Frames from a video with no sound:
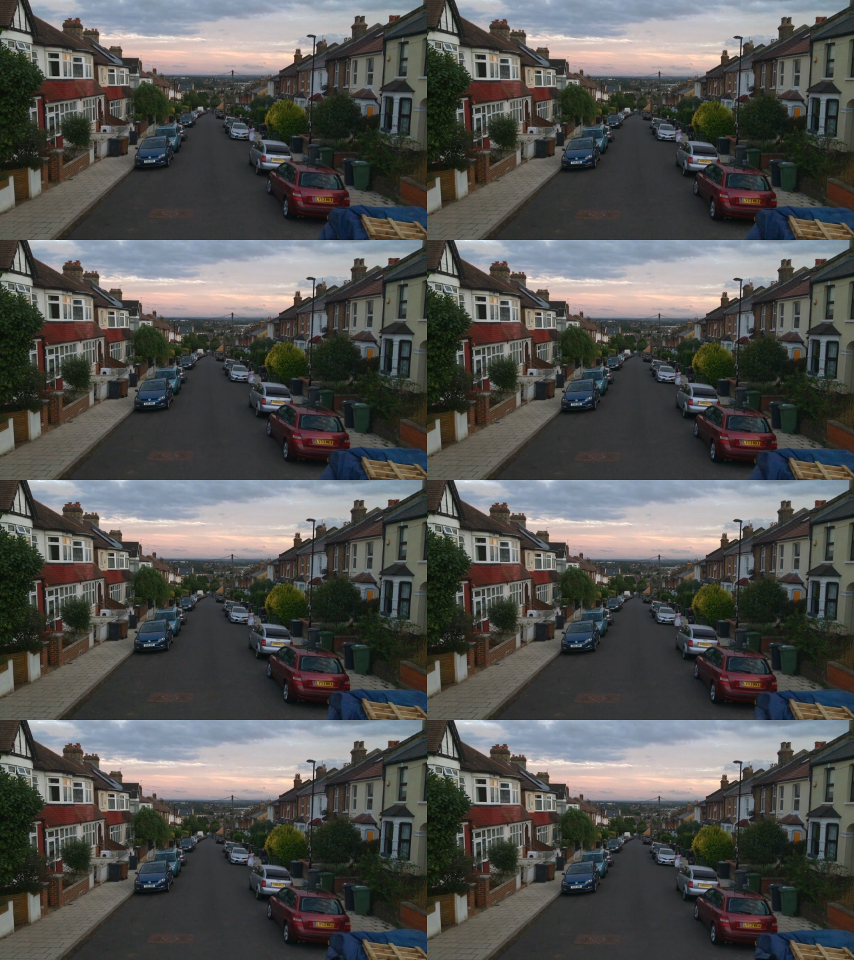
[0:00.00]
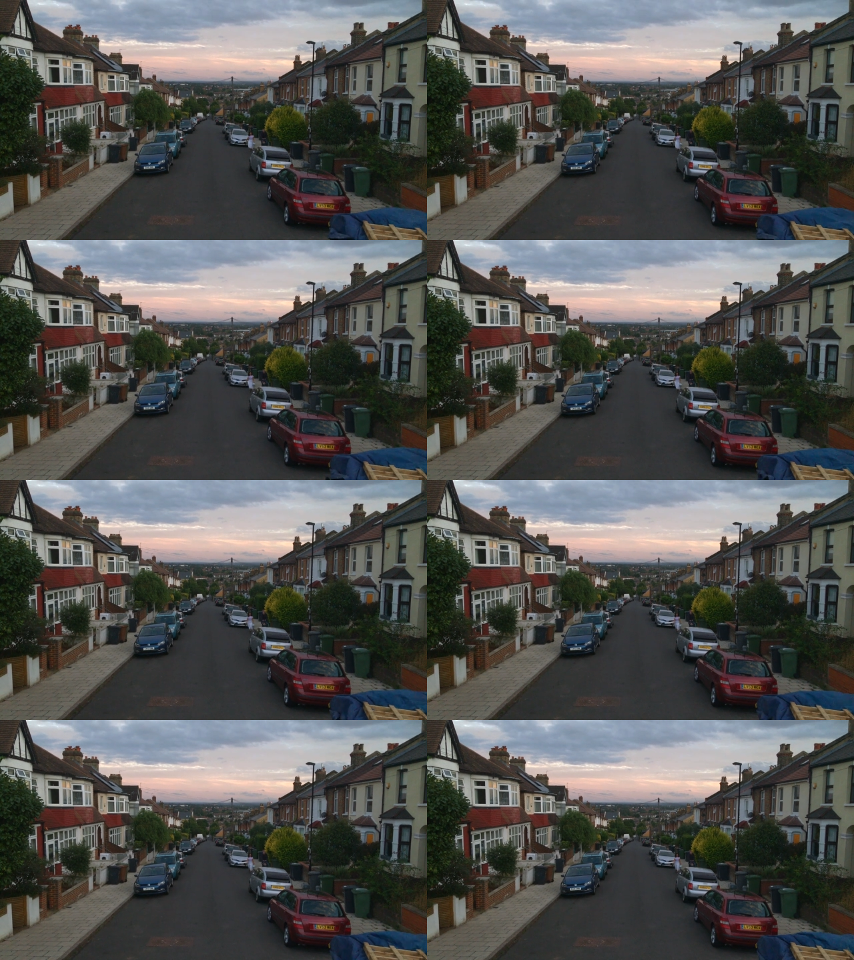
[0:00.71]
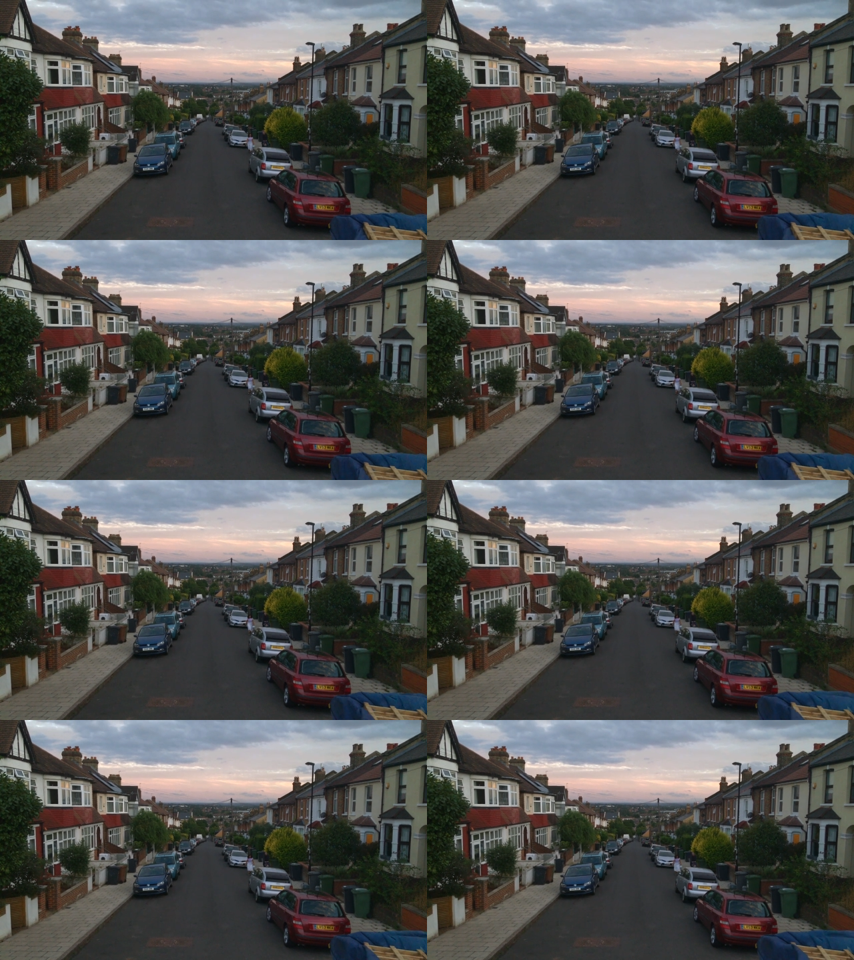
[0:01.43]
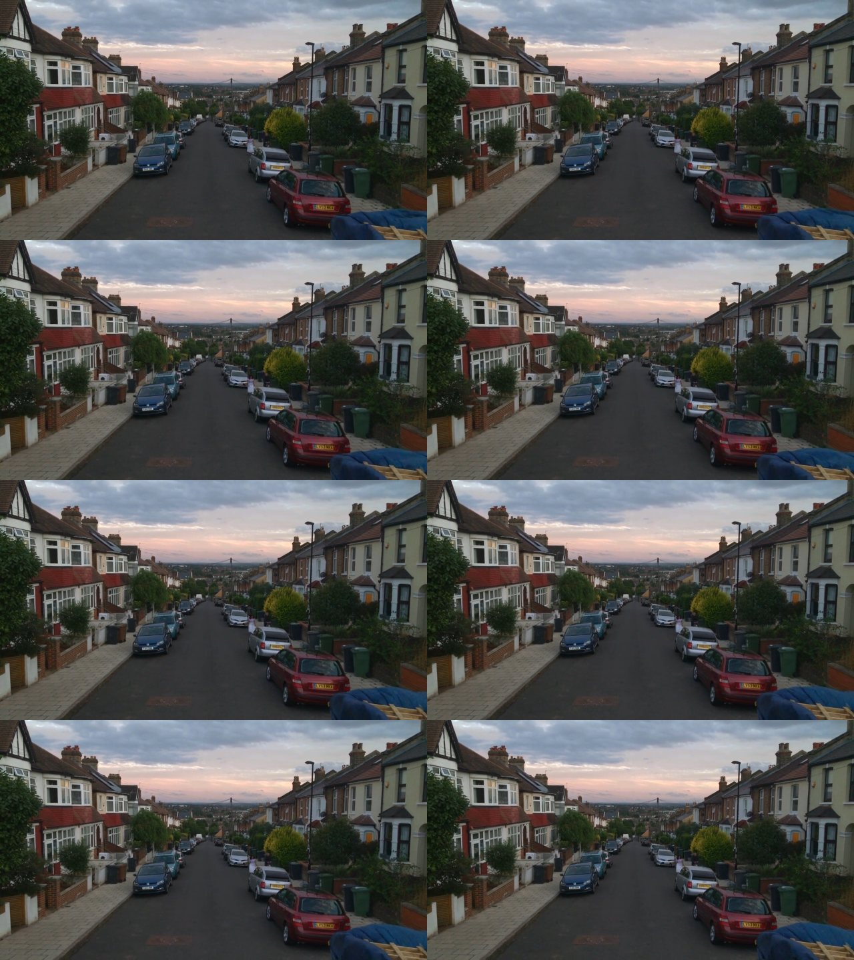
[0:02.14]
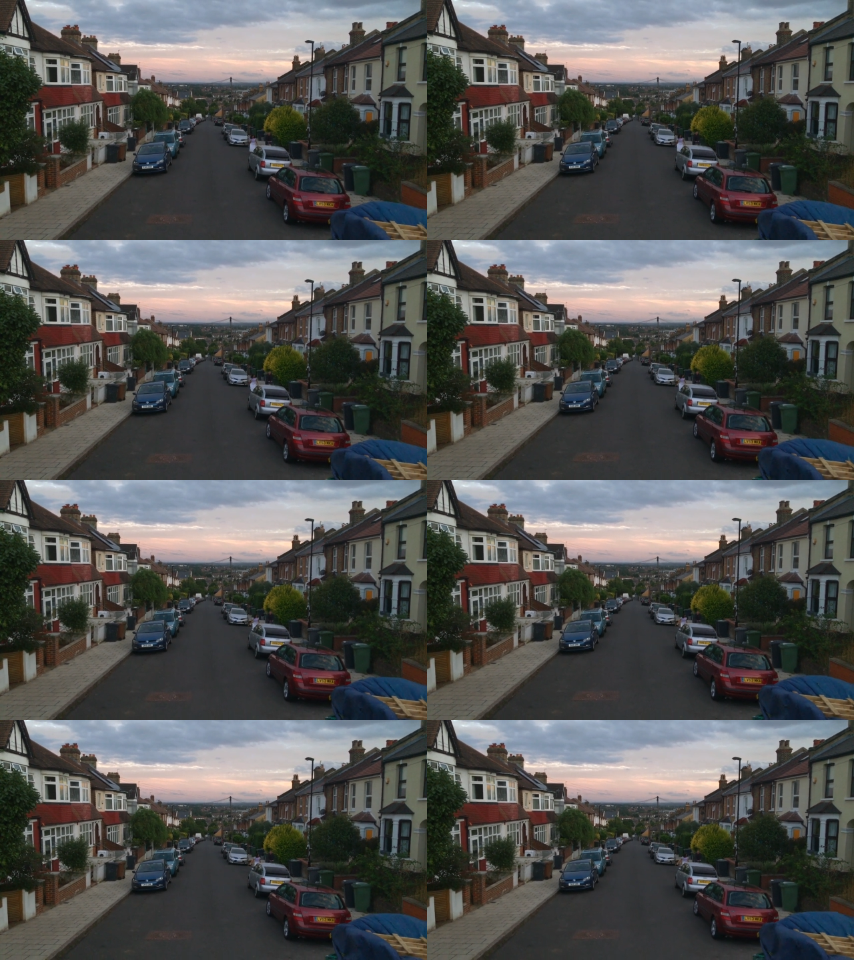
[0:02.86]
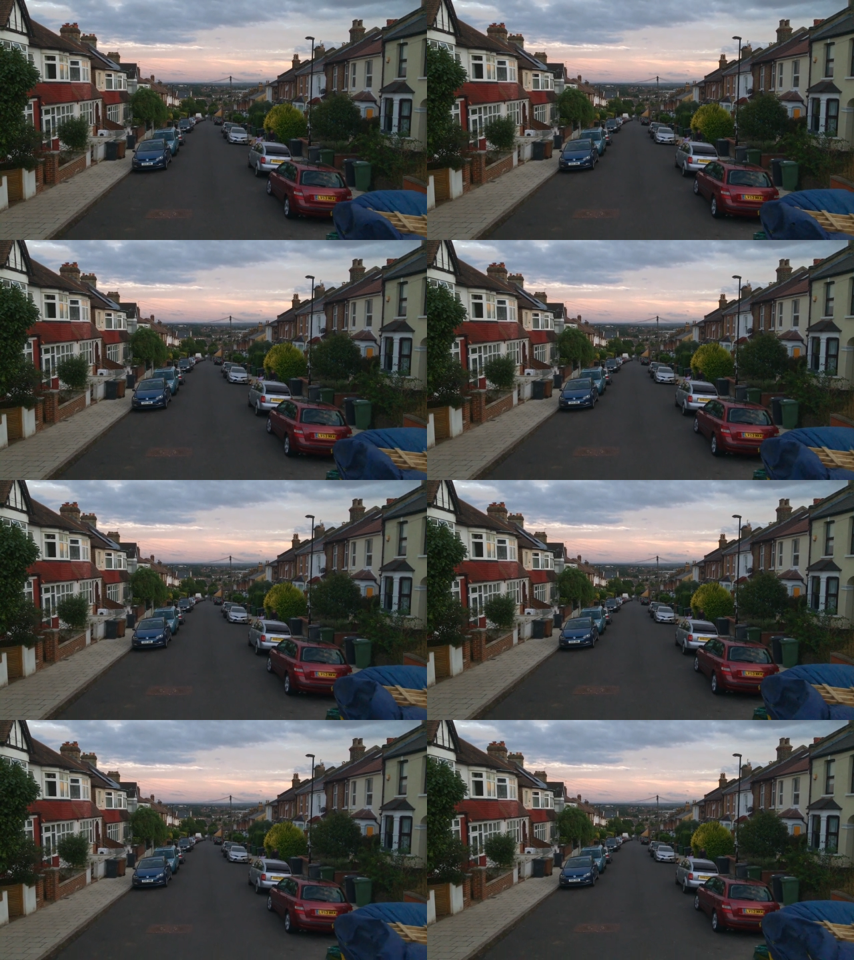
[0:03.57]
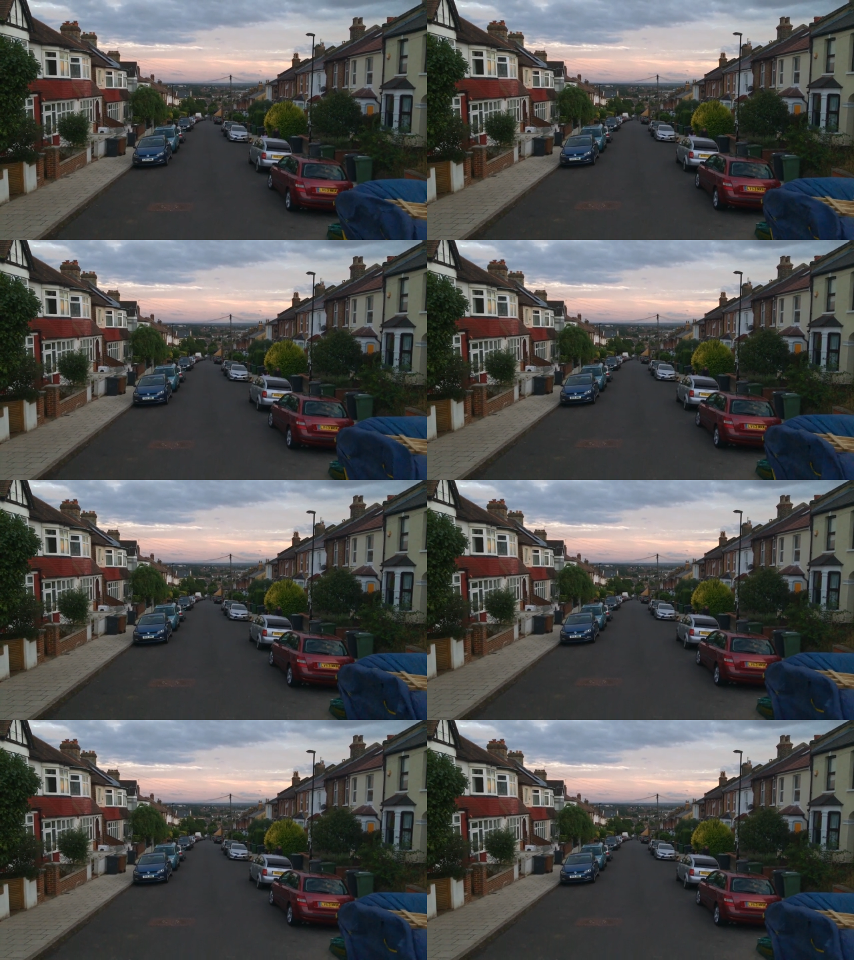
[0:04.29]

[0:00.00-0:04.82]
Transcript: [unreadable: no face in view]